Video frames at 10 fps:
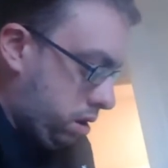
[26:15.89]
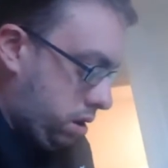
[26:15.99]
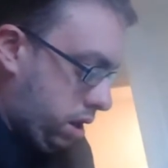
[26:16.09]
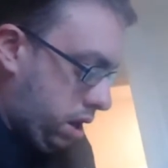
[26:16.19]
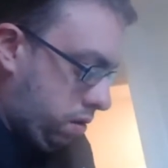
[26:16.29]

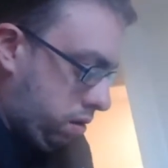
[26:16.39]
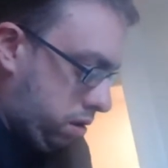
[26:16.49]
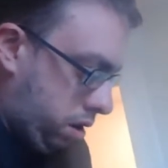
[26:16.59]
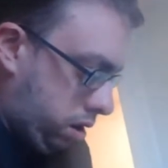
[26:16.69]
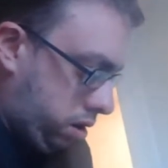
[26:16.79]
Now,
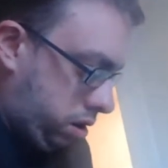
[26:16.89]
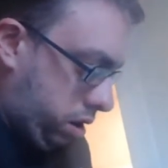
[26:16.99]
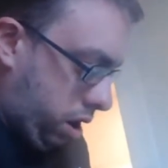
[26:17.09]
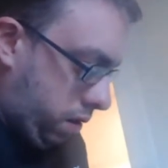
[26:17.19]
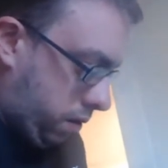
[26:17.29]
as I
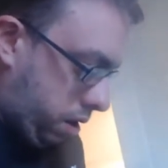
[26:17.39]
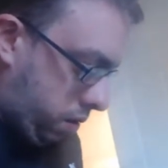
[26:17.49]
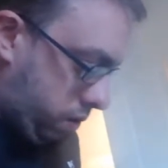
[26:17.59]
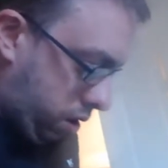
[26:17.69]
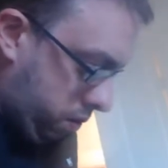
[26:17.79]
say, they've got a
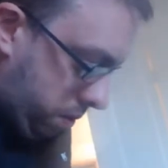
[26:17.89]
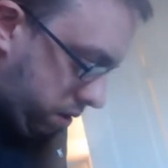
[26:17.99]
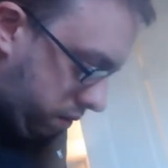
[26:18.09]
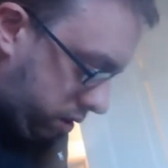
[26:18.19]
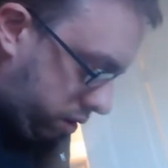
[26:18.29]
Roman
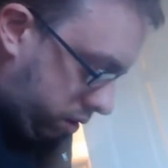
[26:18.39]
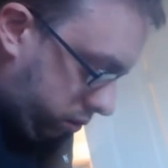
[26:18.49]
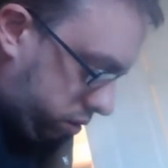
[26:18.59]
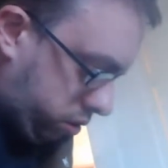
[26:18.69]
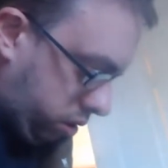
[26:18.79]
Original
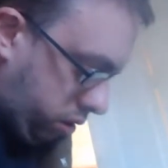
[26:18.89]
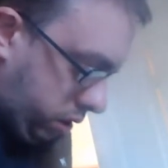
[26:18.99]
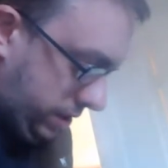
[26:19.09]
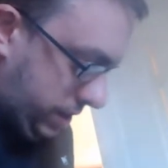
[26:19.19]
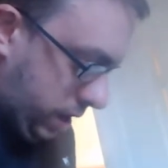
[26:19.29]
store
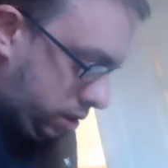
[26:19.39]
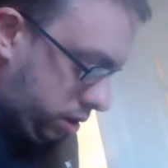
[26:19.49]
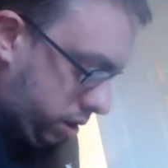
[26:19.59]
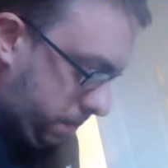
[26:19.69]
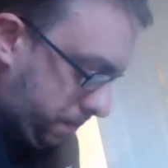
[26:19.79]
in
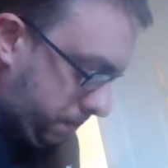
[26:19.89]
Chester.